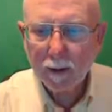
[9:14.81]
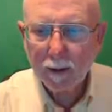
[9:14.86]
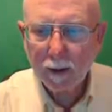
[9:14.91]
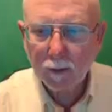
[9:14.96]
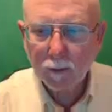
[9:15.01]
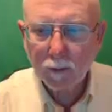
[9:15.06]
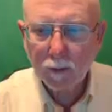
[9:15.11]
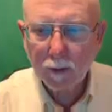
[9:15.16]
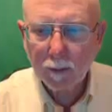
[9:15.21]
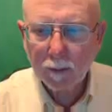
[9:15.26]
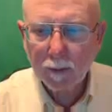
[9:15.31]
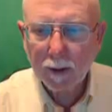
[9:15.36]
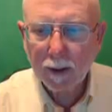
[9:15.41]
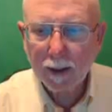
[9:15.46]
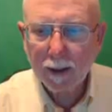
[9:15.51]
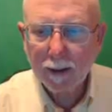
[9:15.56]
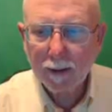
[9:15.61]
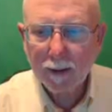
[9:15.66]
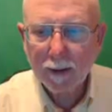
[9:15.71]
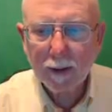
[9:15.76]
that's going to
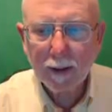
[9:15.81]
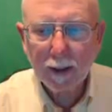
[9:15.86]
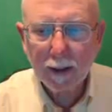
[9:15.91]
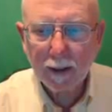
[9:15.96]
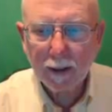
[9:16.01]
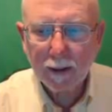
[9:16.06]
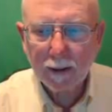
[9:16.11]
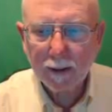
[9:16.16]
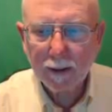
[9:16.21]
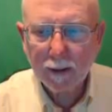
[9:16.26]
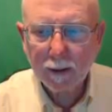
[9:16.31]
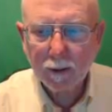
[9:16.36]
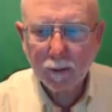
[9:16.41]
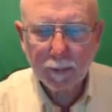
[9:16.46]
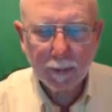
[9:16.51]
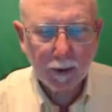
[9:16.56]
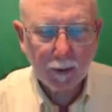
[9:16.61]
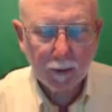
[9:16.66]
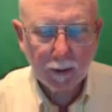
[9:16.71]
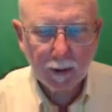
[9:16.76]
imply that A is
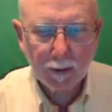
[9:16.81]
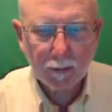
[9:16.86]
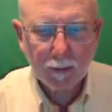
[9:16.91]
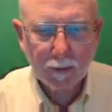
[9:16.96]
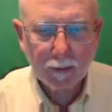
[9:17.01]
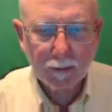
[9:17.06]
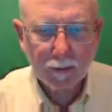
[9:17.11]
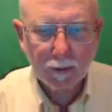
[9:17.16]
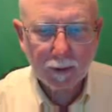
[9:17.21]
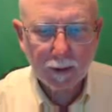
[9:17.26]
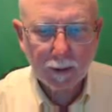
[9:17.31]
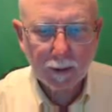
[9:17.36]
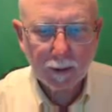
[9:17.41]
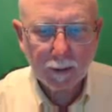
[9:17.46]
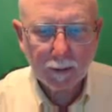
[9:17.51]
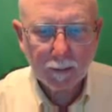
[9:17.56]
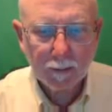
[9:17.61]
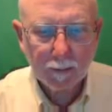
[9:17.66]
parallel to C.